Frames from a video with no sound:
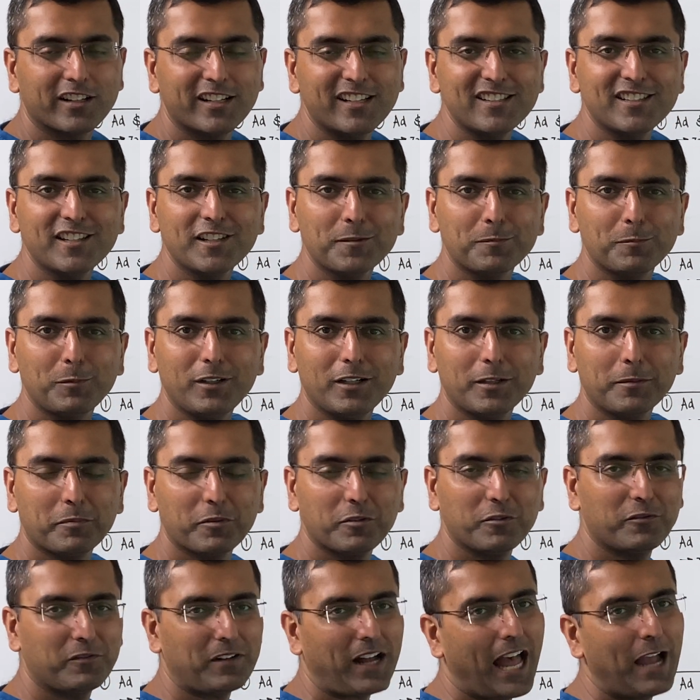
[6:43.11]
Is this
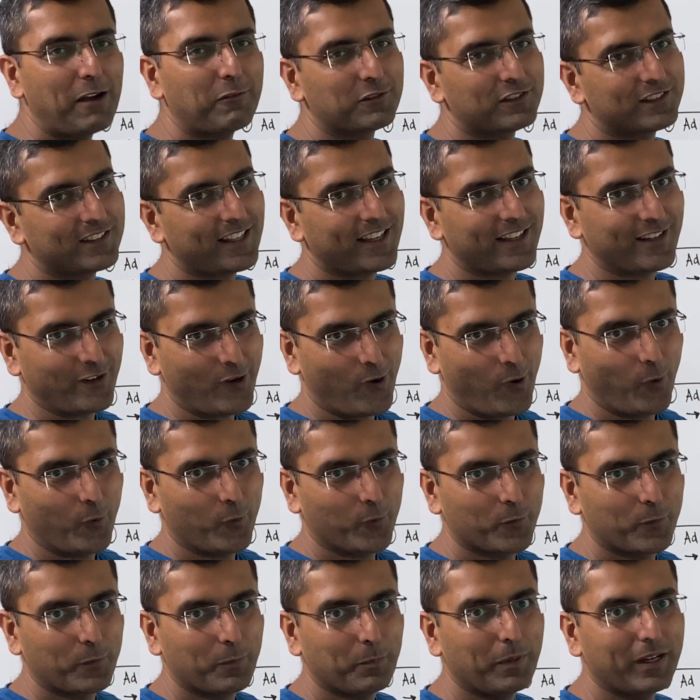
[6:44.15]
bulletproof? I would say no,
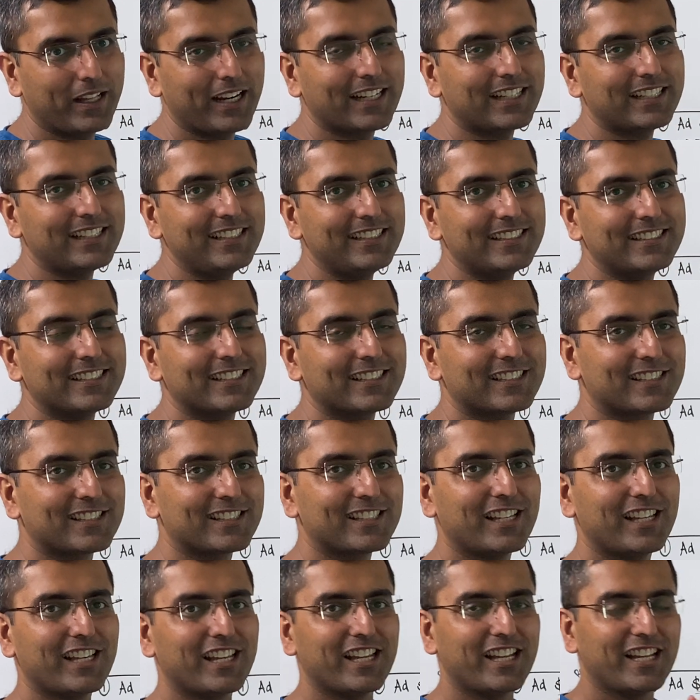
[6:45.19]
but at least
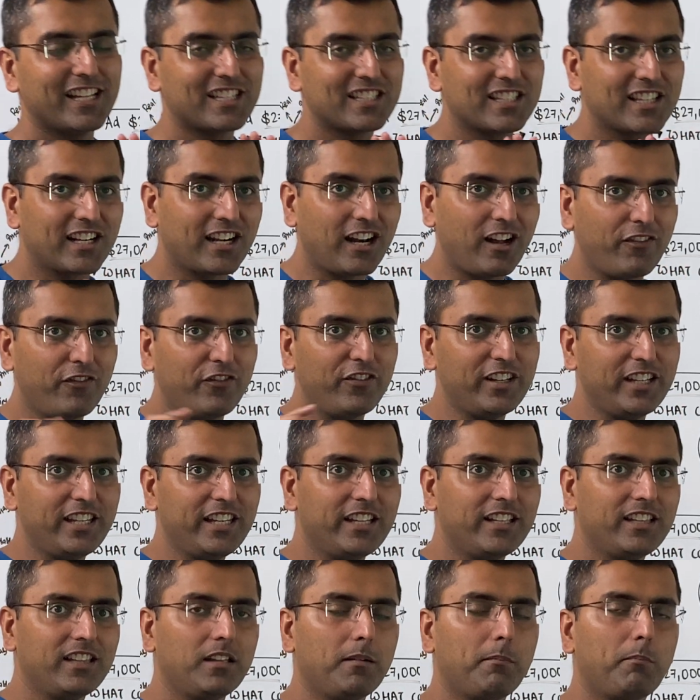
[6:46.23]
it's
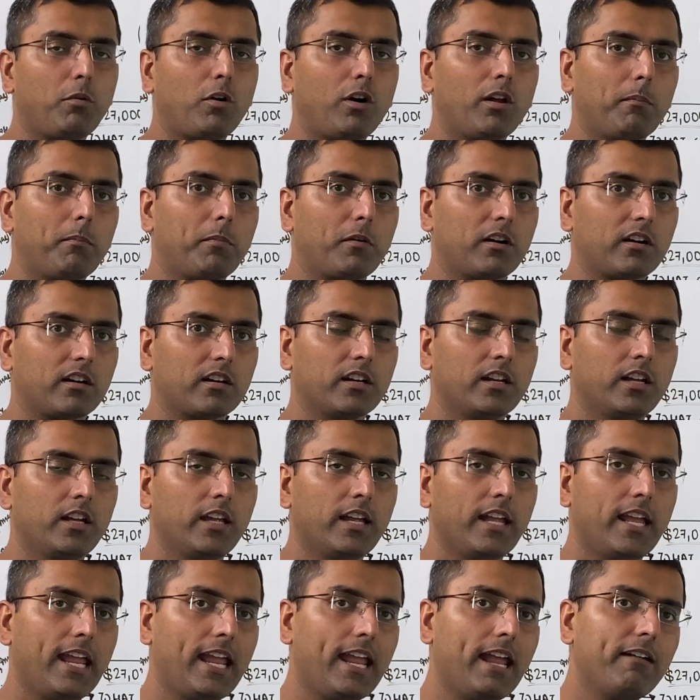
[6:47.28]
roughly in the ballpark.
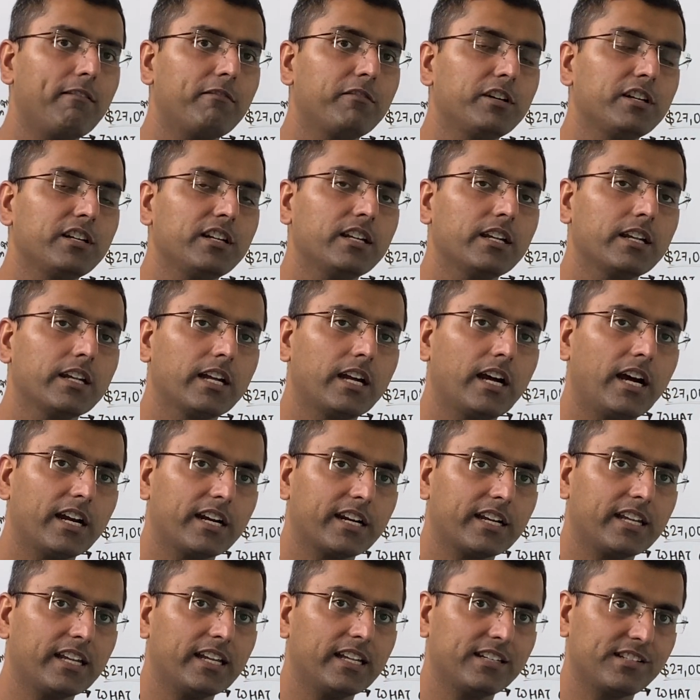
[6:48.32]
Every
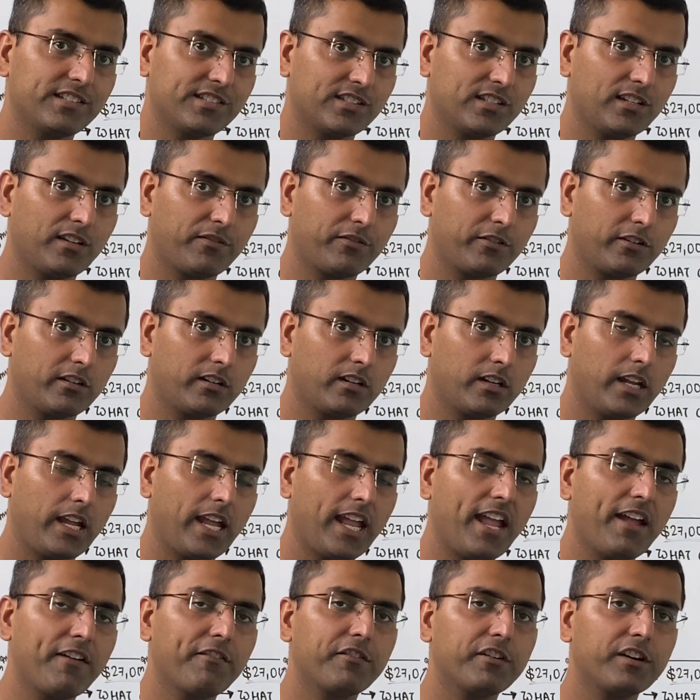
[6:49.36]
hurricane is different.
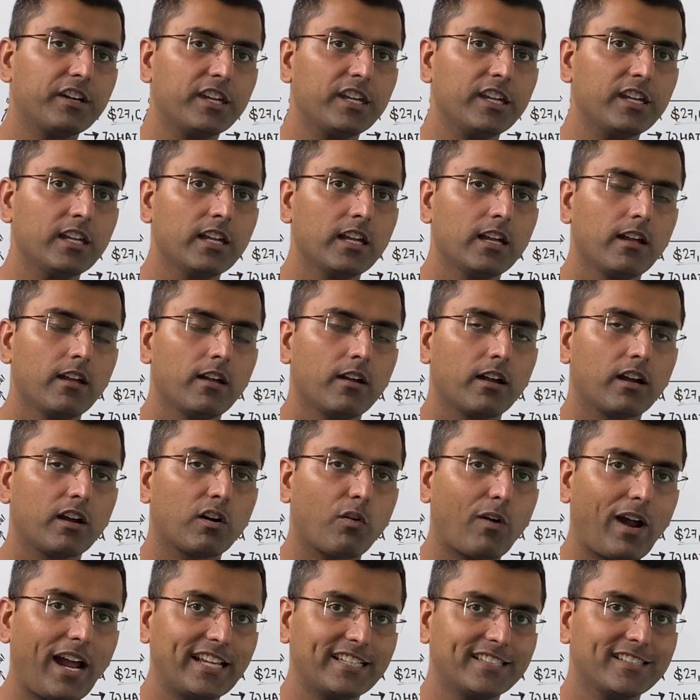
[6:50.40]
Every
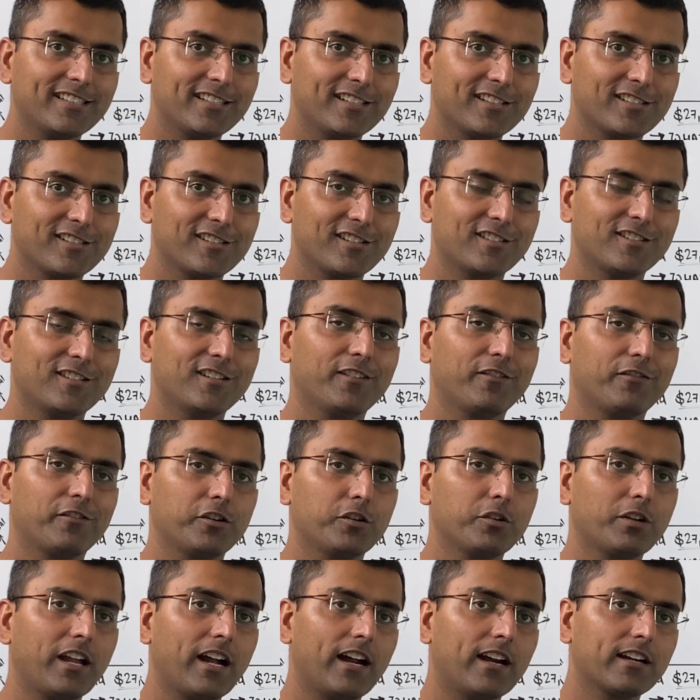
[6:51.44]
crisis is different.
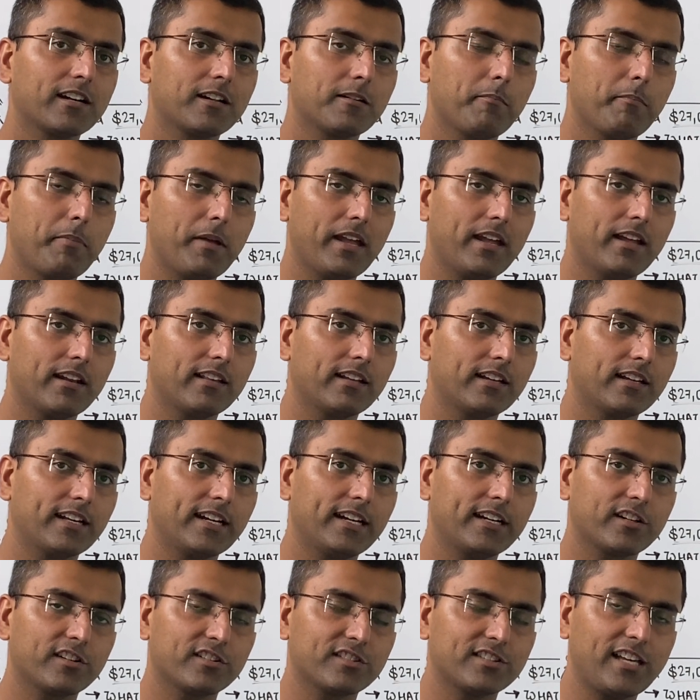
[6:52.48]
You can't compare the
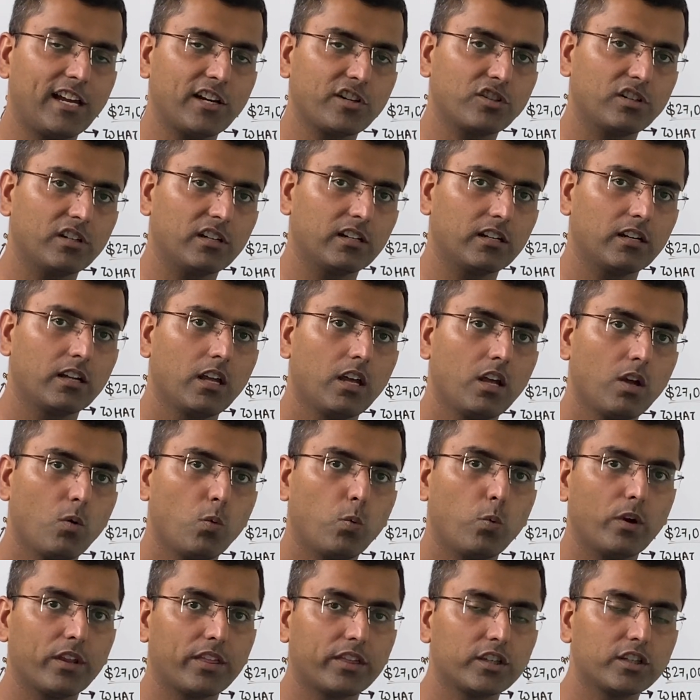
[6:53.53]
Great Recession
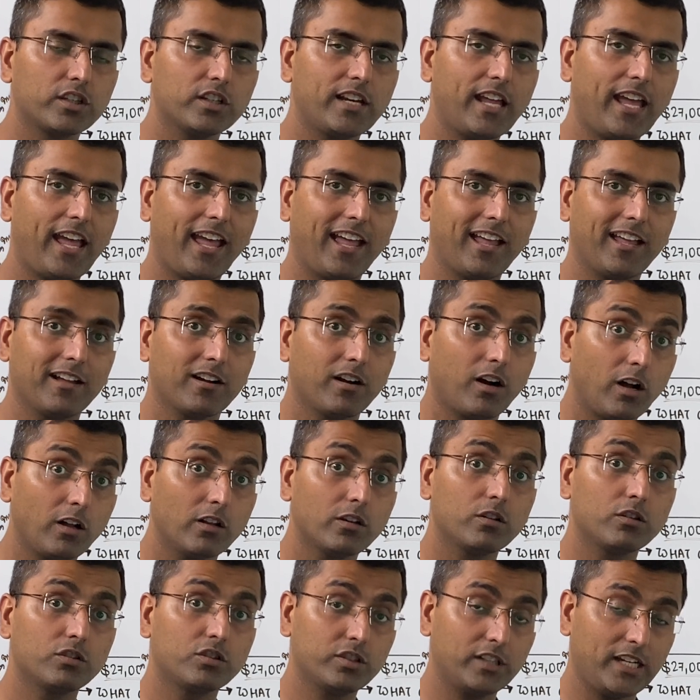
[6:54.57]
with today,
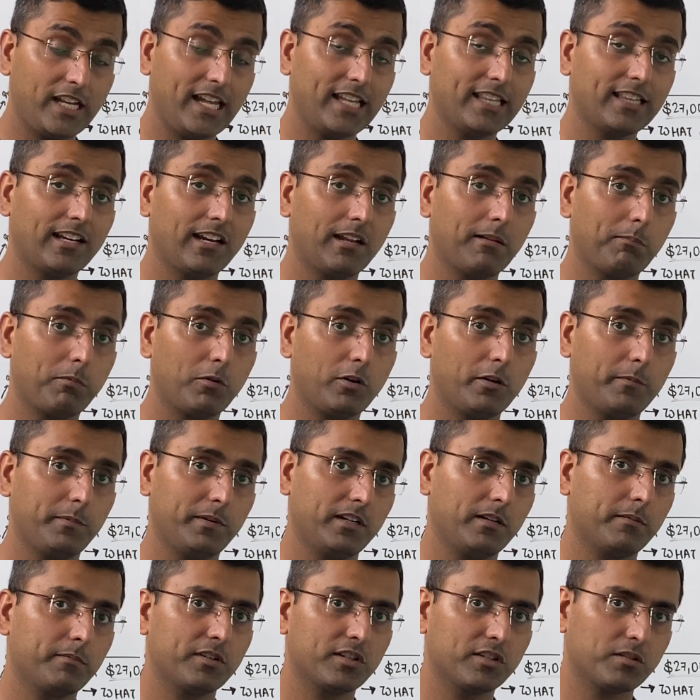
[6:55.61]
although today the unemployment
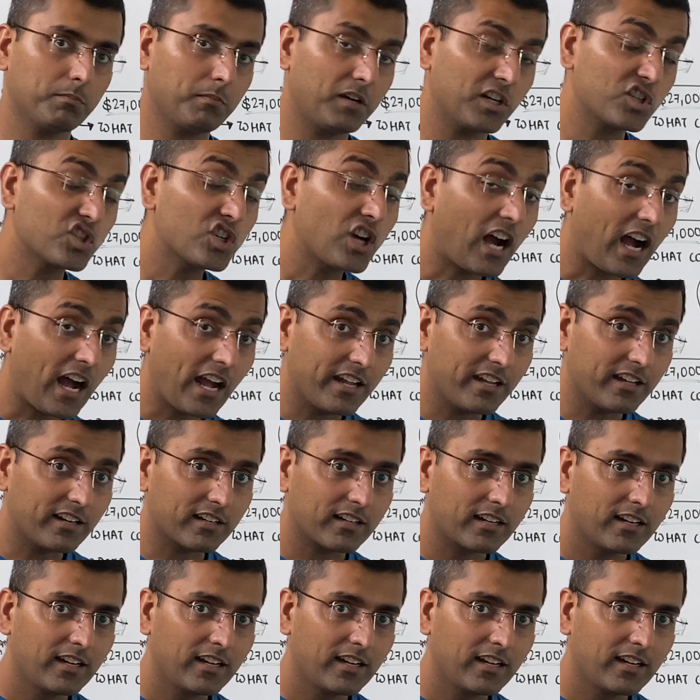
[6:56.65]
number is much higher.